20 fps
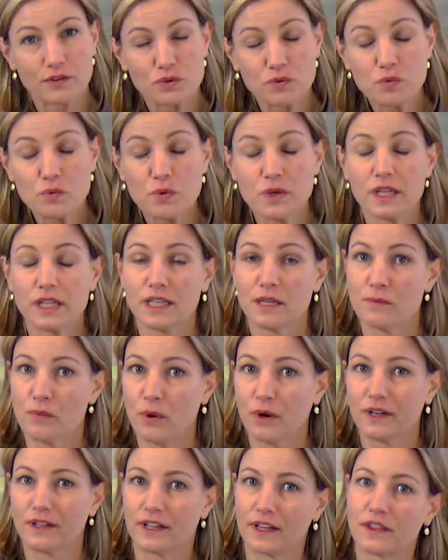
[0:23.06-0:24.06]
It's really
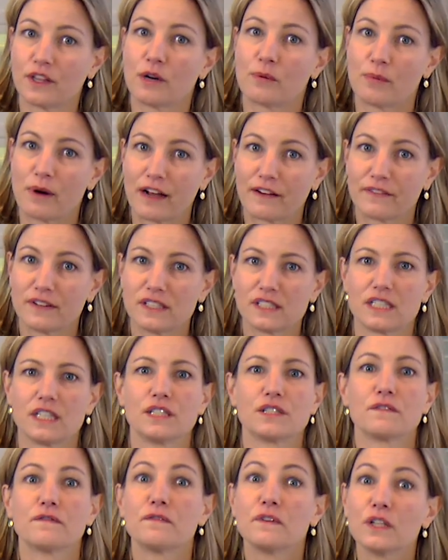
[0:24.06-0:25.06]
important that their breakfast
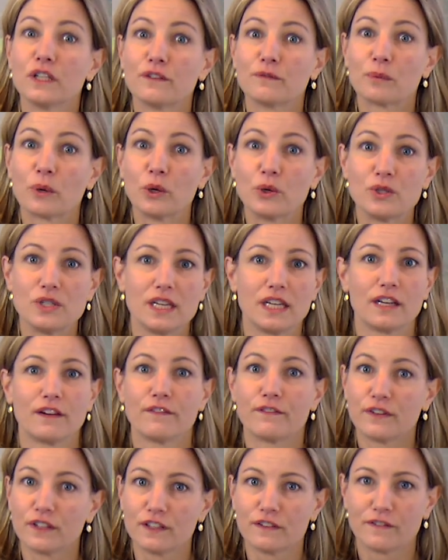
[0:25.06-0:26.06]
is full of protein and
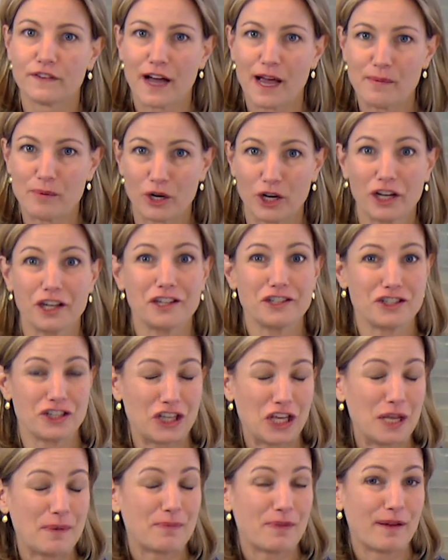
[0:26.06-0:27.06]
full of fiber to
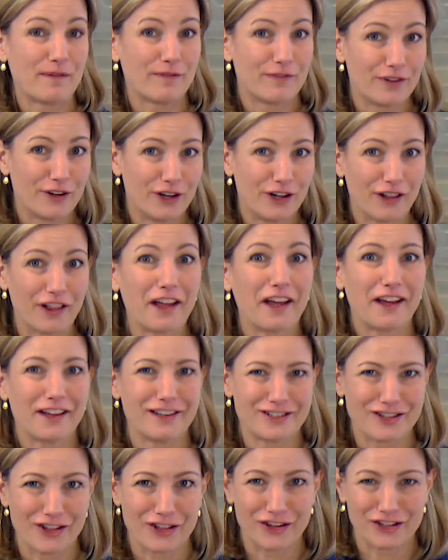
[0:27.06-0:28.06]
keep them full
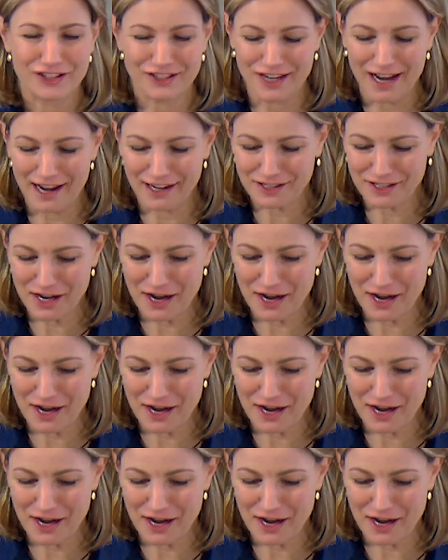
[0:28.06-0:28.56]
until their snack